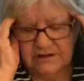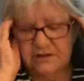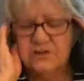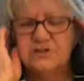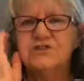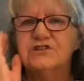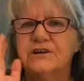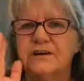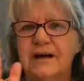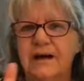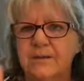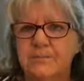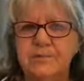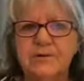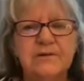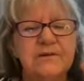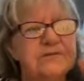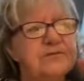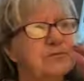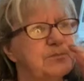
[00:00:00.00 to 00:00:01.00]
there's a
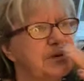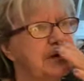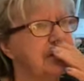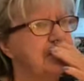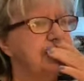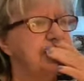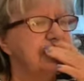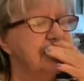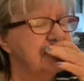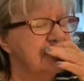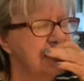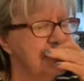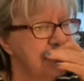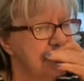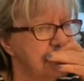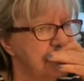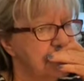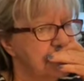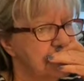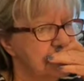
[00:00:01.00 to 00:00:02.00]
couple of people,
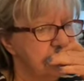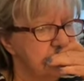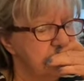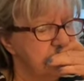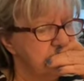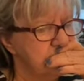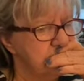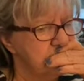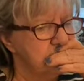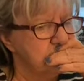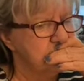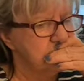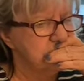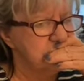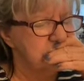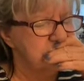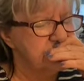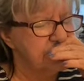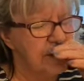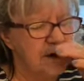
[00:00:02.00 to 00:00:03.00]
um,
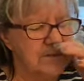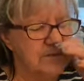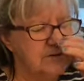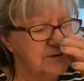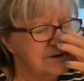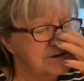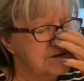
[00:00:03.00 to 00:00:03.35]
Strawberry